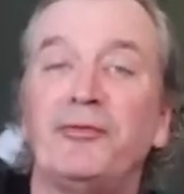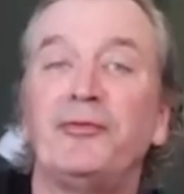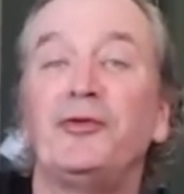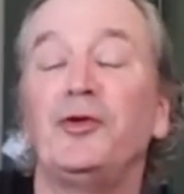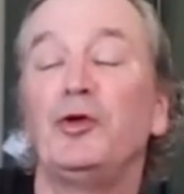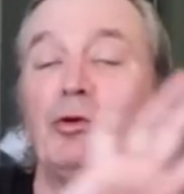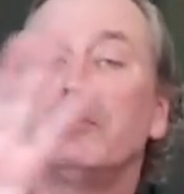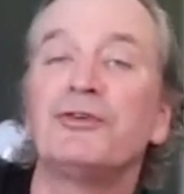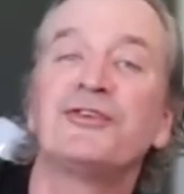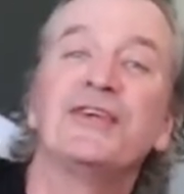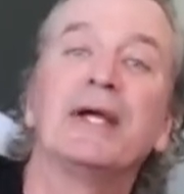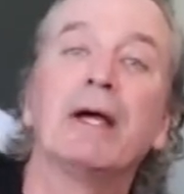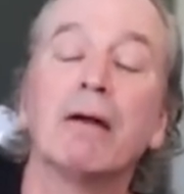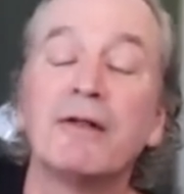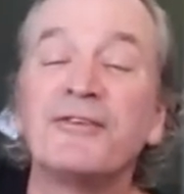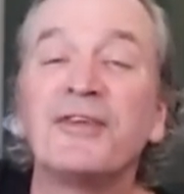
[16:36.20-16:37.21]

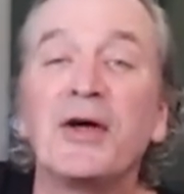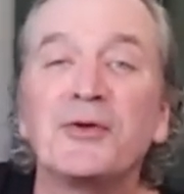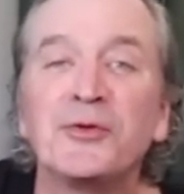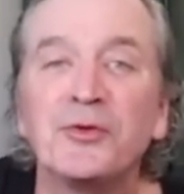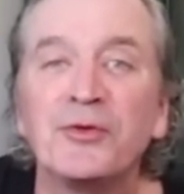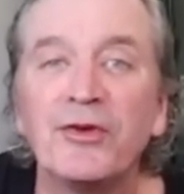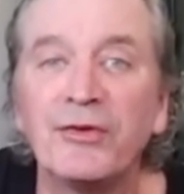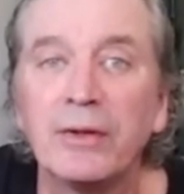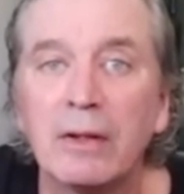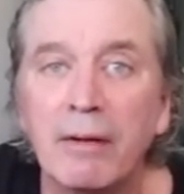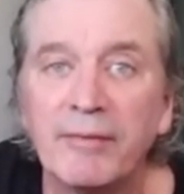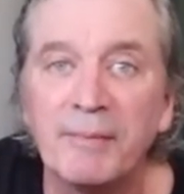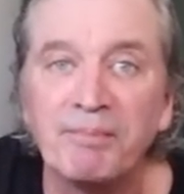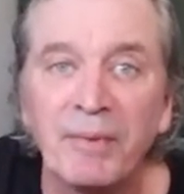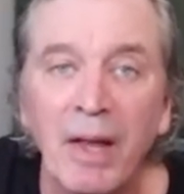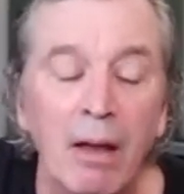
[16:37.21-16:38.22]
flourishy kind of sound too. Just
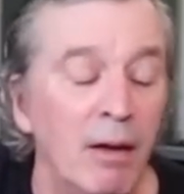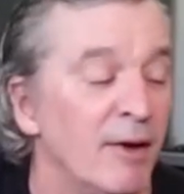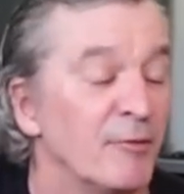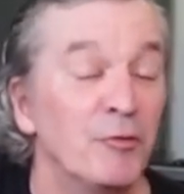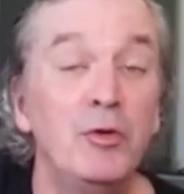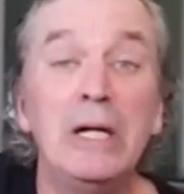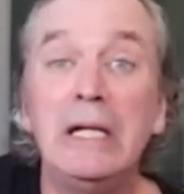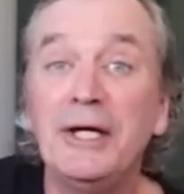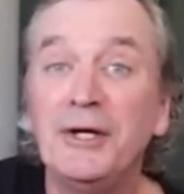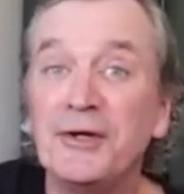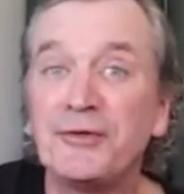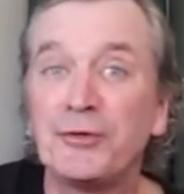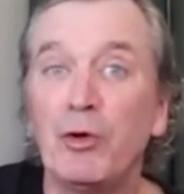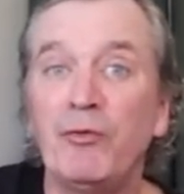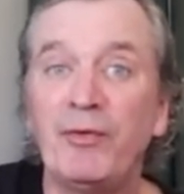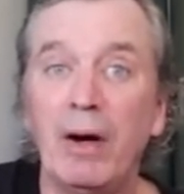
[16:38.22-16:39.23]
love it. Really
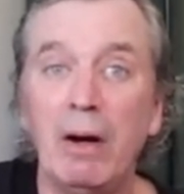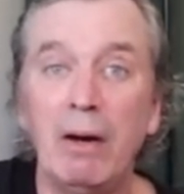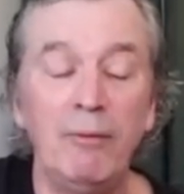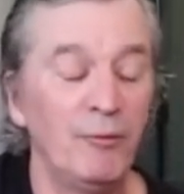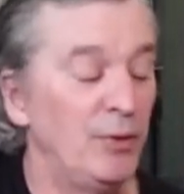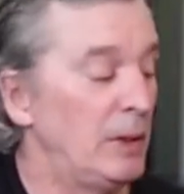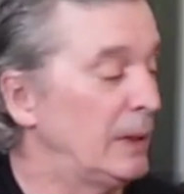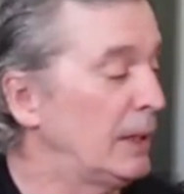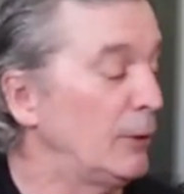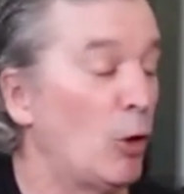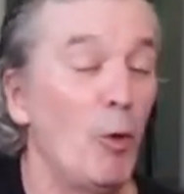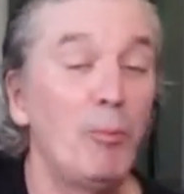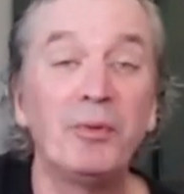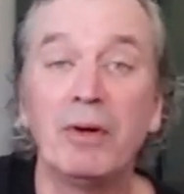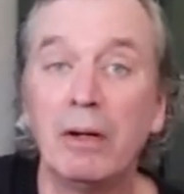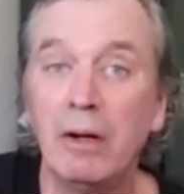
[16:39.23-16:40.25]
good so far. Really good.
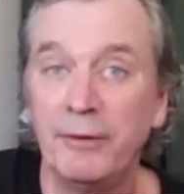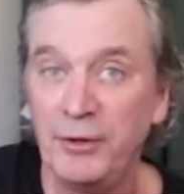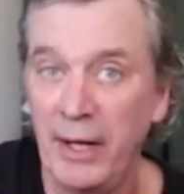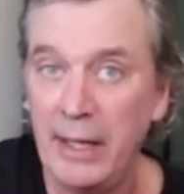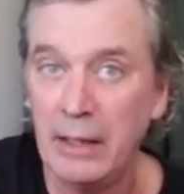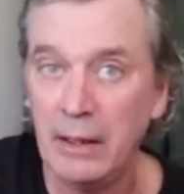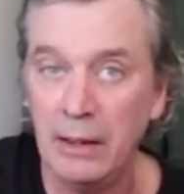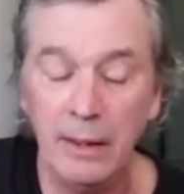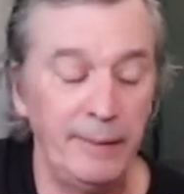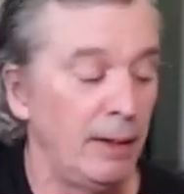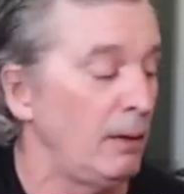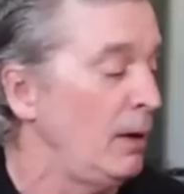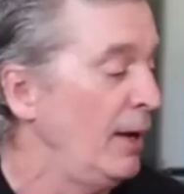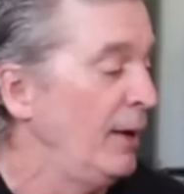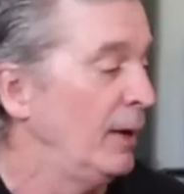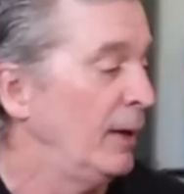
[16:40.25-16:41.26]
Hope you're hanging in
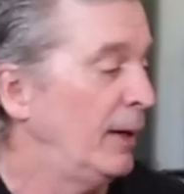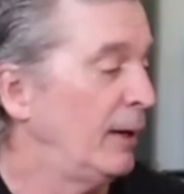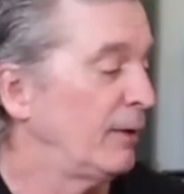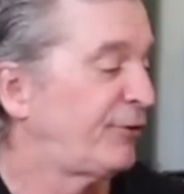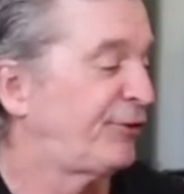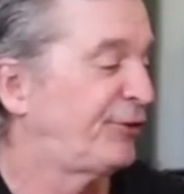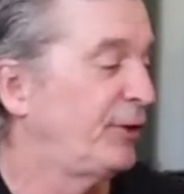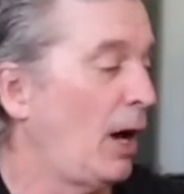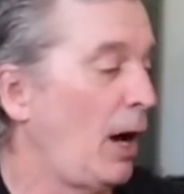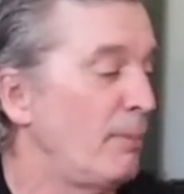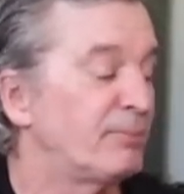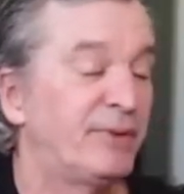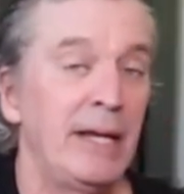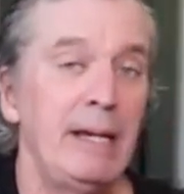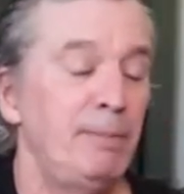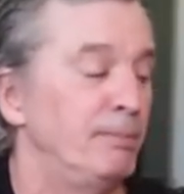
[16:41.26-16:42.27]
there.
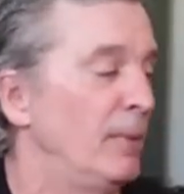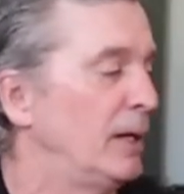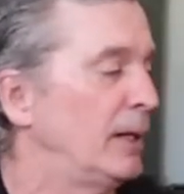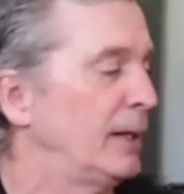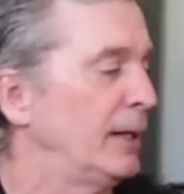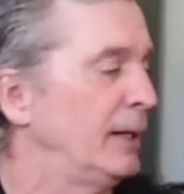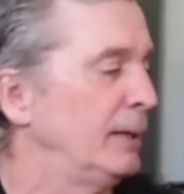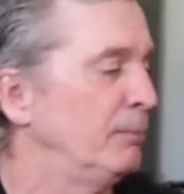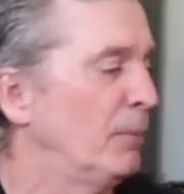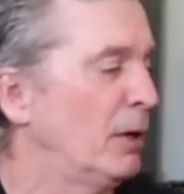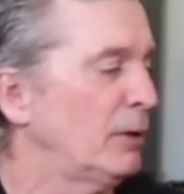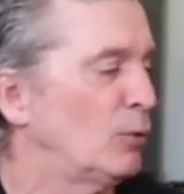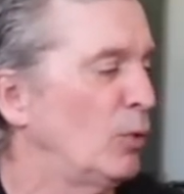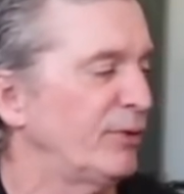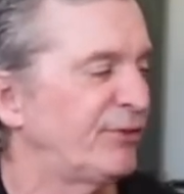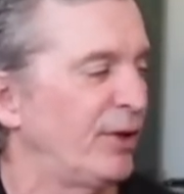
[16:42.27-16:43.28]
Stop tape and
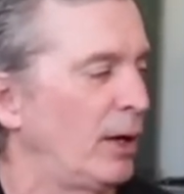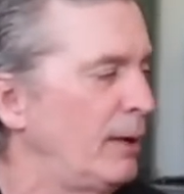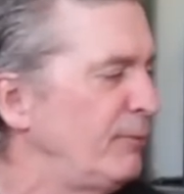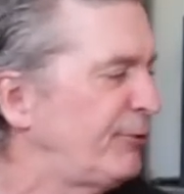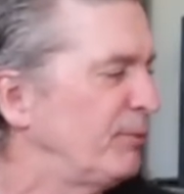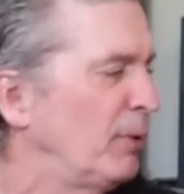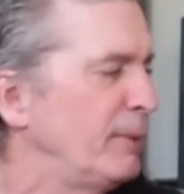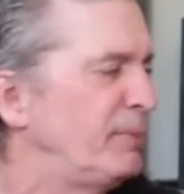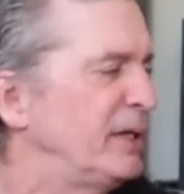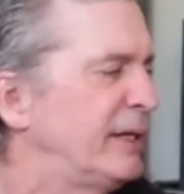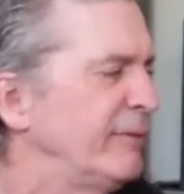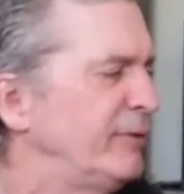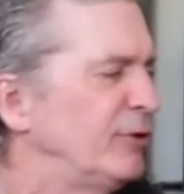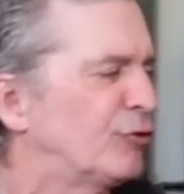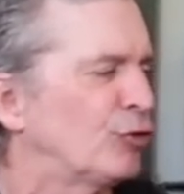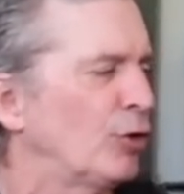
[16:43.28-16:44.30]
mark what times might be
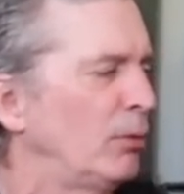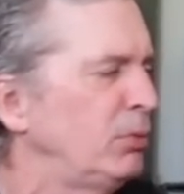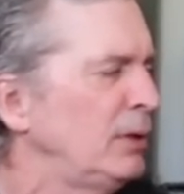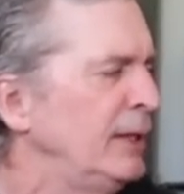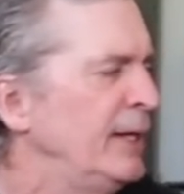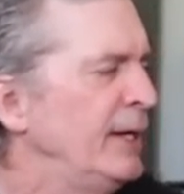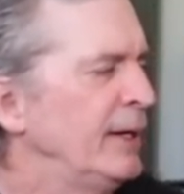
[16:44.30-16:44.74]
giving you trouble